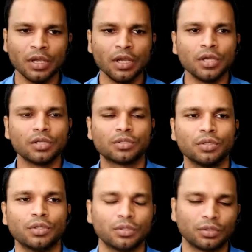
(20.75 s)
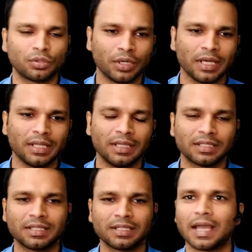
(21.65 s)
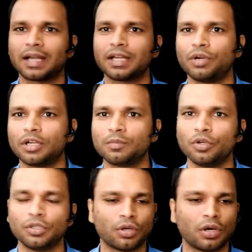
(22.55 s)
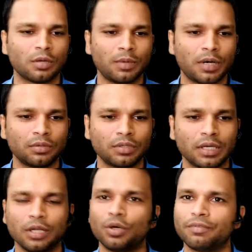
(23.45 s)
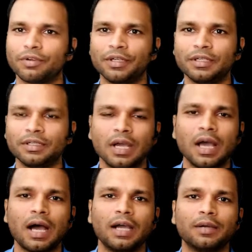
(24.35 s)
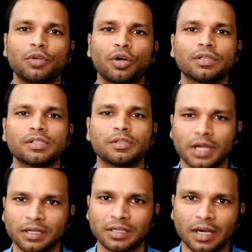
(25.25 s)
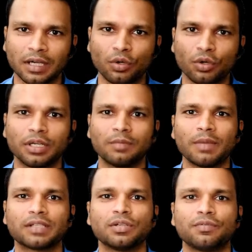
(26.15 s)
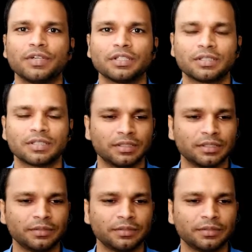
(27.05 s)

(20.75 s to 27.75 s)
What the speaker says: So today this is exactly what I'm going to talk about. Hello everyone, I am Dr. Zibran Khan, oral and maxillofacial surgeon.